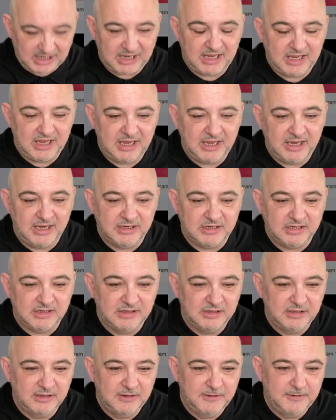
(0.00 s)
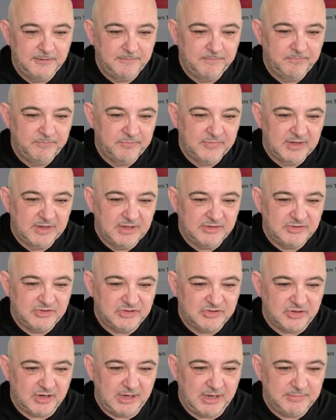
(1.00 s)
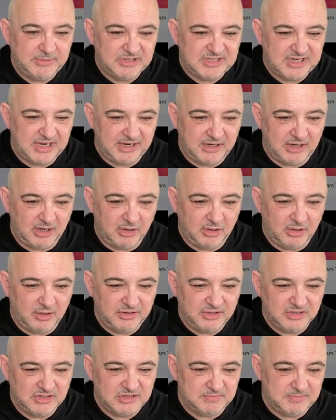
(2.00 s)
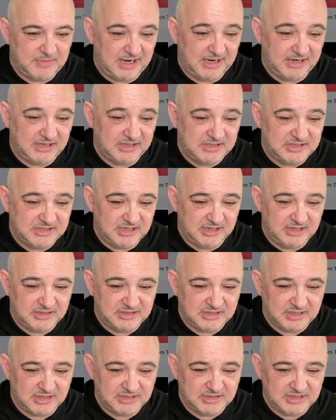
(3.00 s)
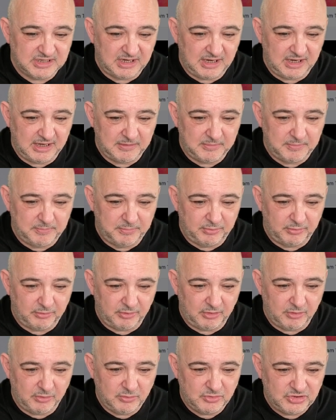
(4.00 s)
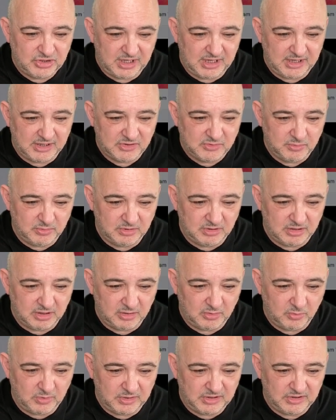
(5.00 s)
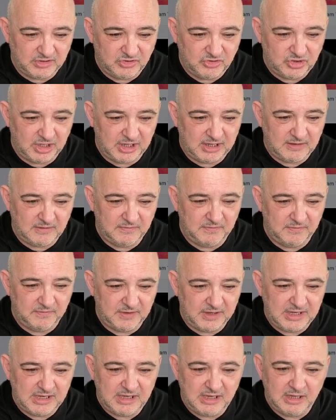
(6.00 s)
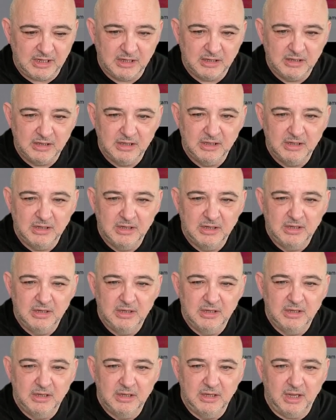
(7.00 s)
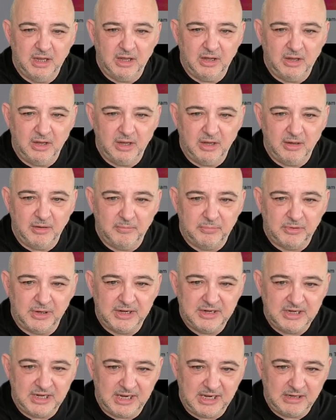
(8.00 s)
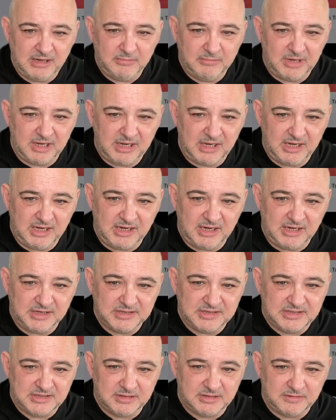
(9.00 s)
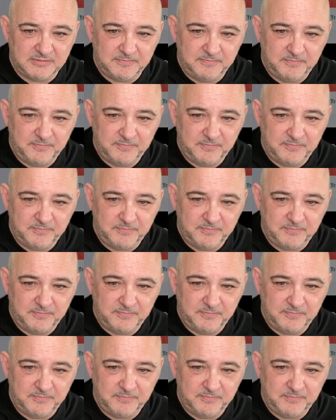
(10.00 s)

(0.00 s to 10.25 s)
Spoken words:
ad. Describe your target audience, marketers, select project. We'll go with JV. Brand name is